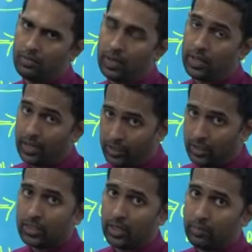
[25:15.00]

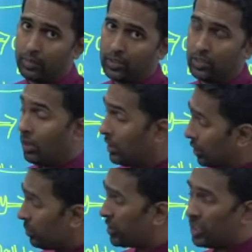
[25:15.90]
financial statements, not
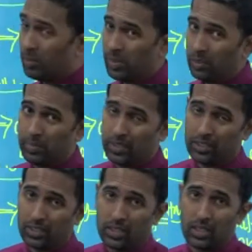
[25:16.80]
the special
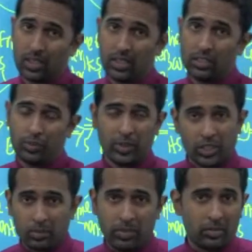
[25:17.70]
purpose.
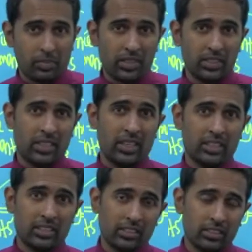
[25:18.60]
Special purpose
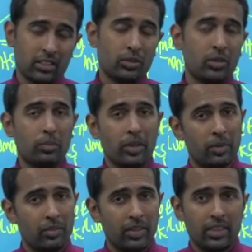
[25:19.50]
is to the
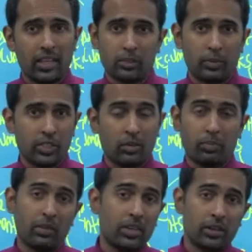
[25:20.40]
people with that special
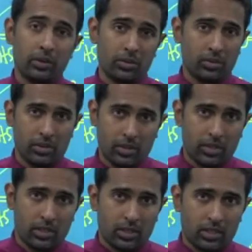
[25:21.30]
power, no?
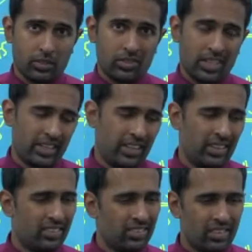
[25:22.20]
So that
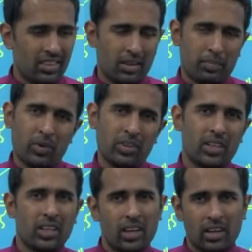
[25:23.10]
is
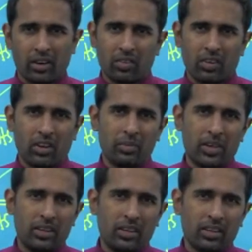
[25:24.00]
upon their
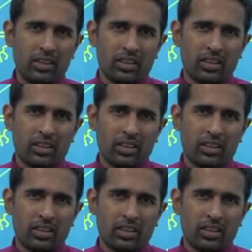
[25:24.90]
requirement,